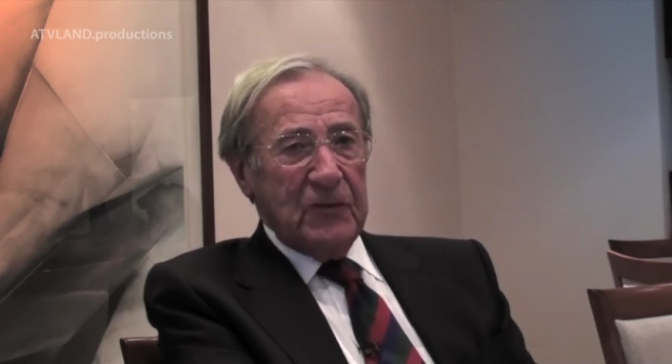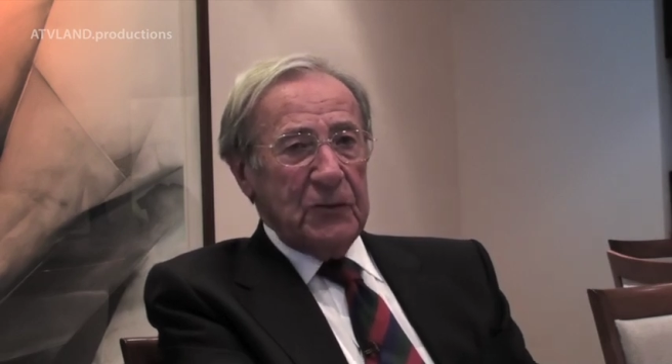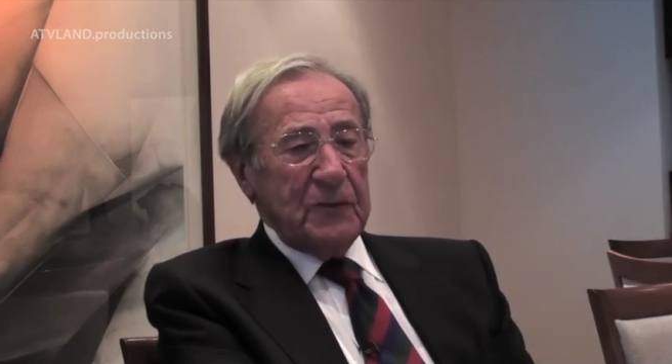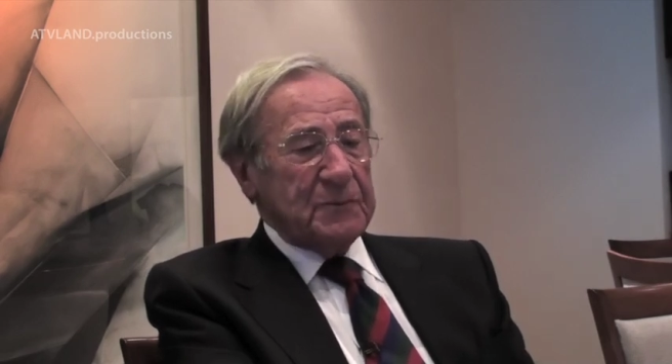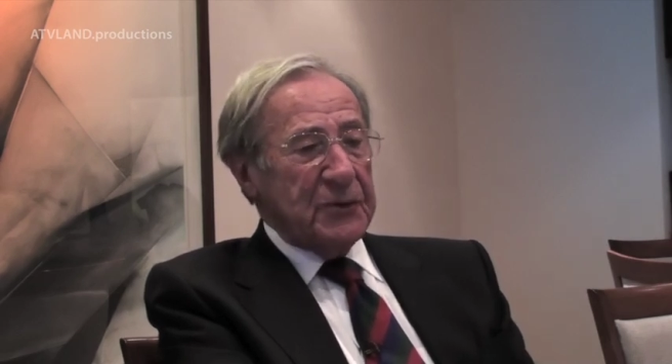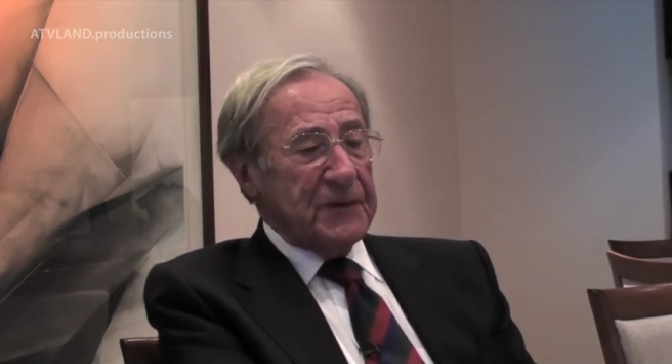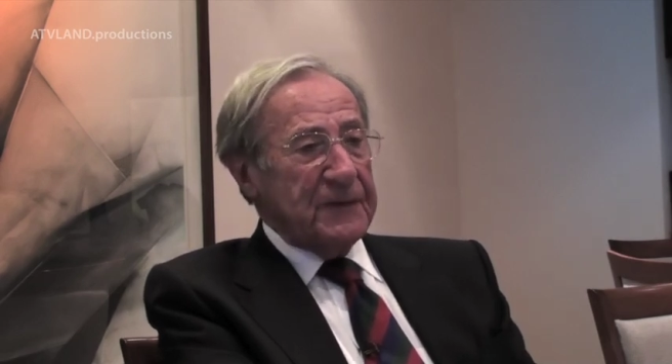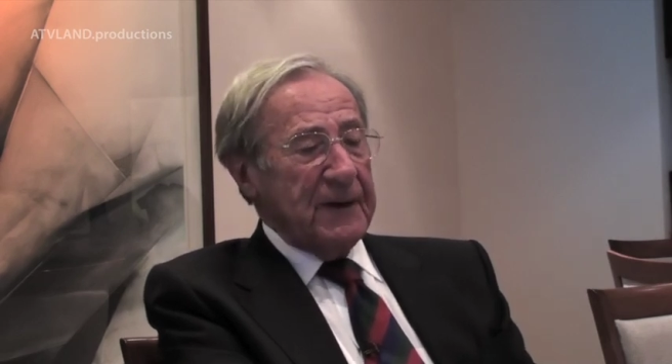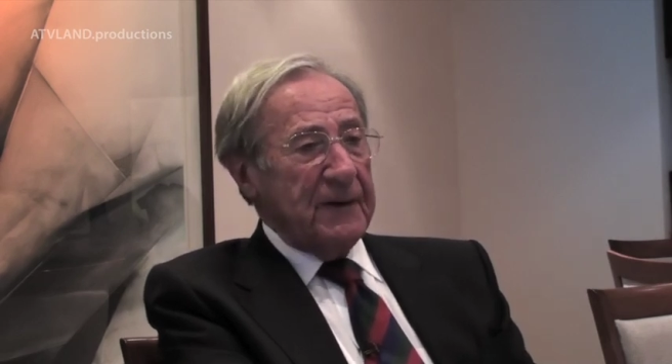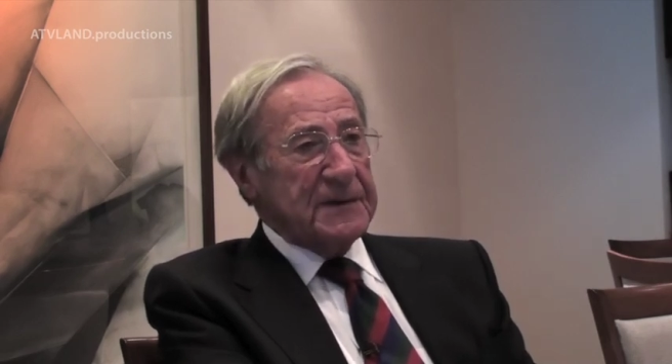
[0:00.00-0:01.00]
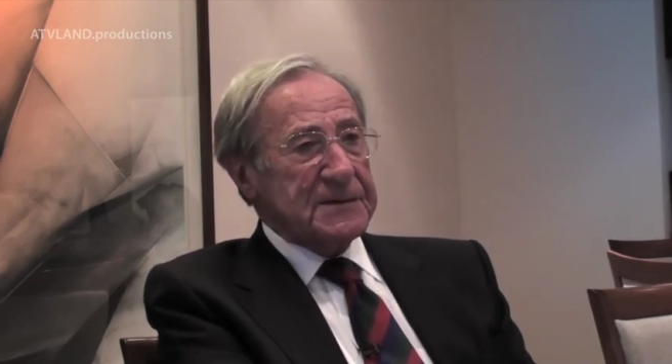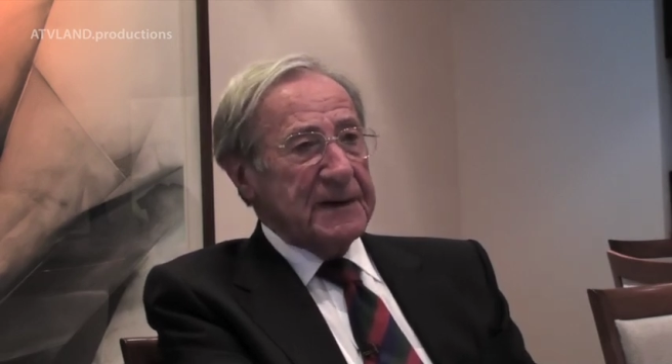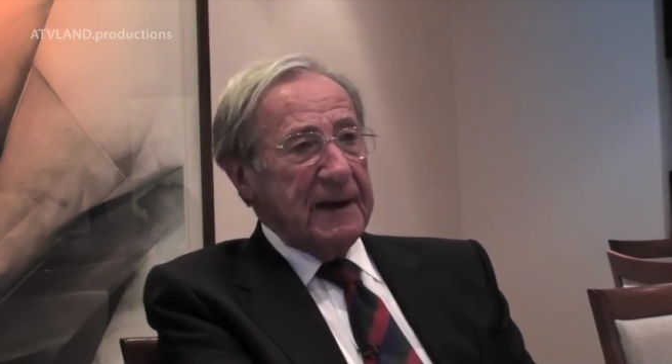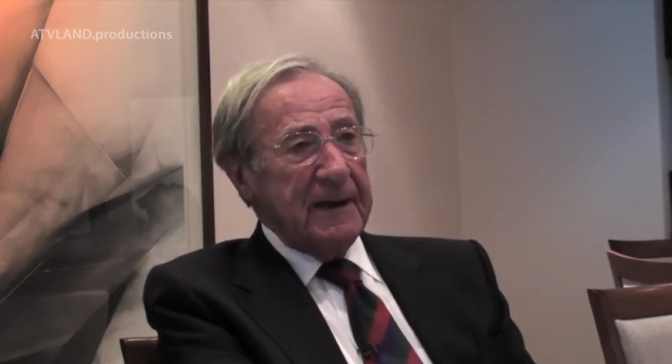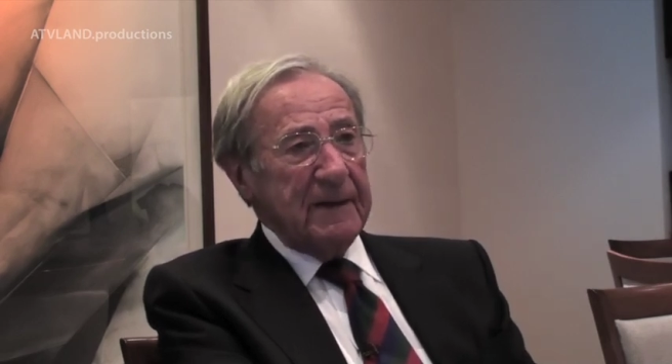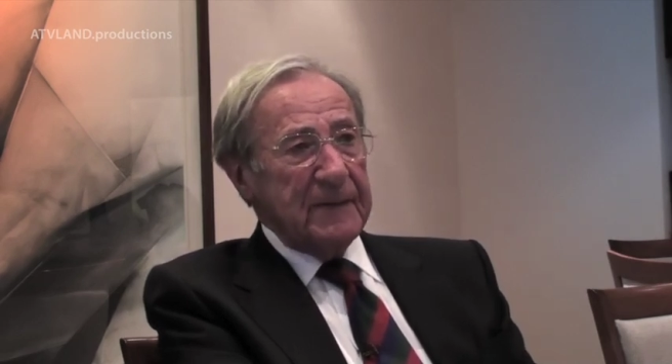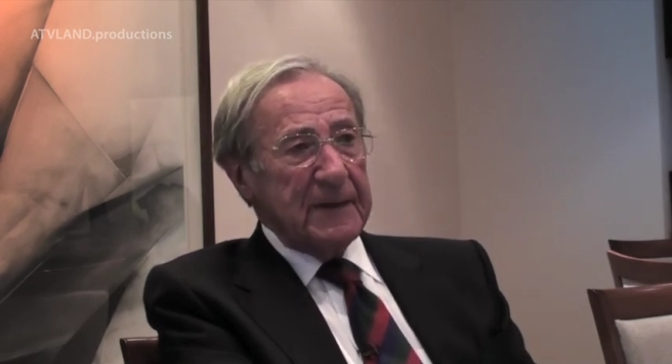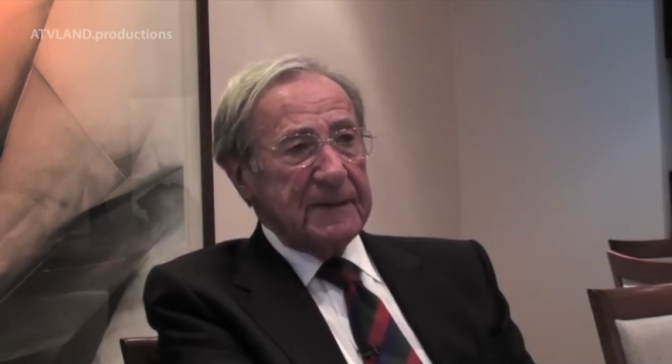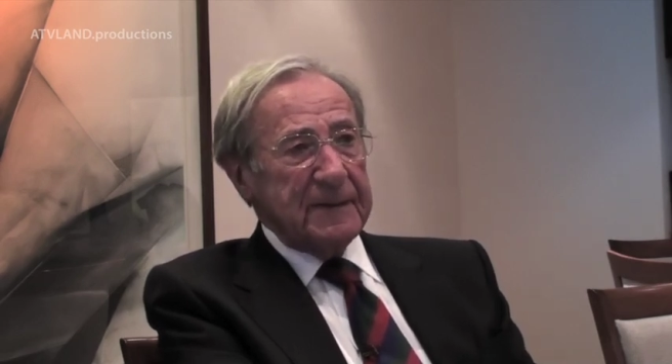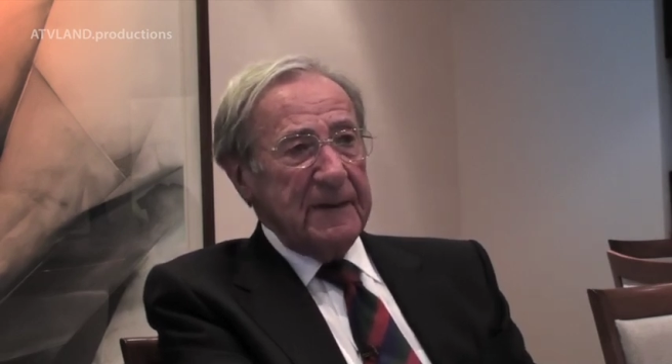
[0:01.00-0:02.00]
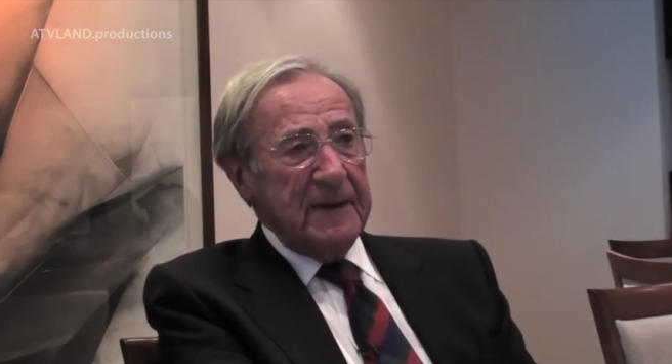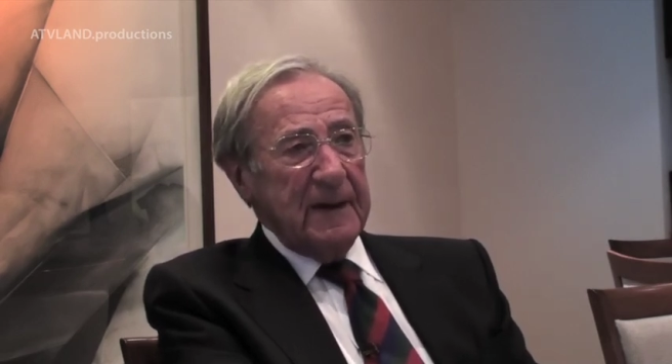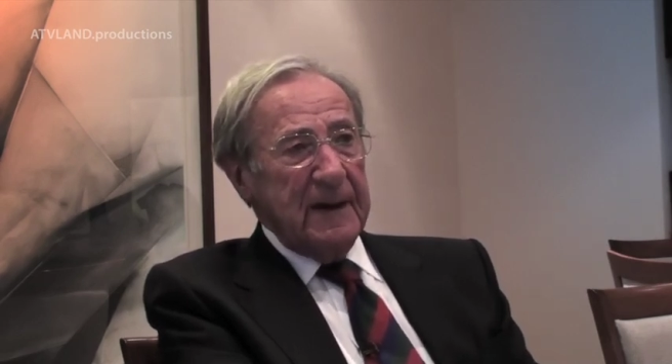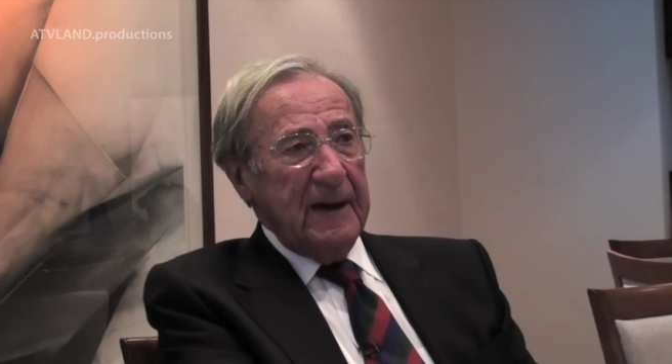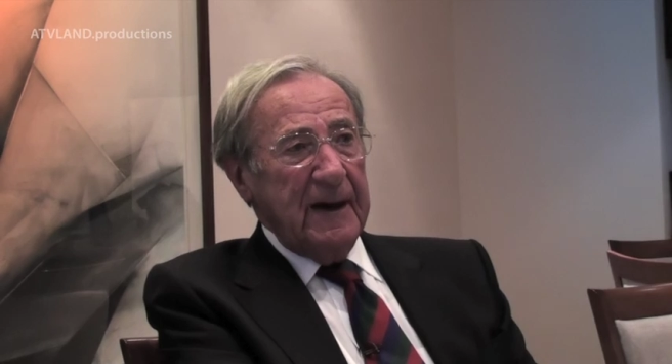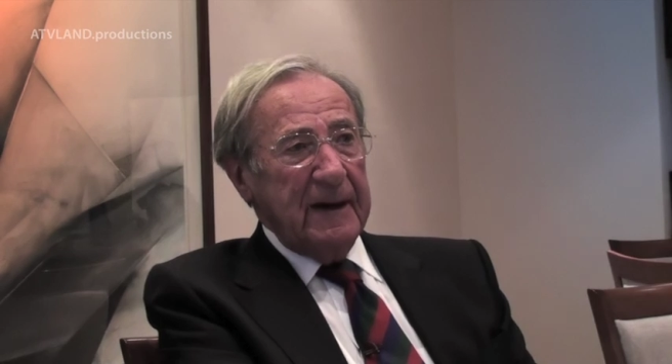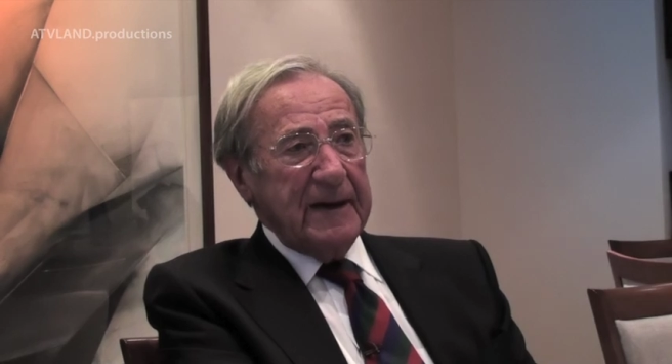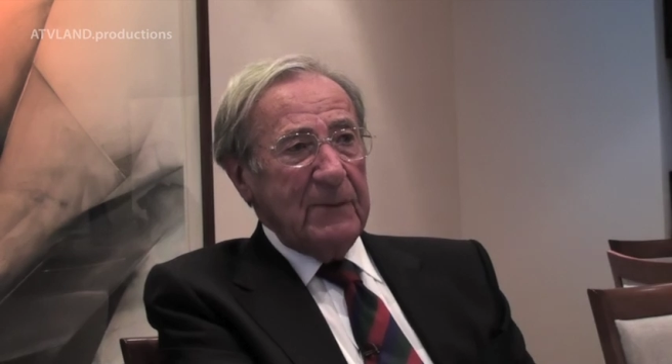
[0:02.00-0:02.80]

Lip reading: Lew put a thing on it saying that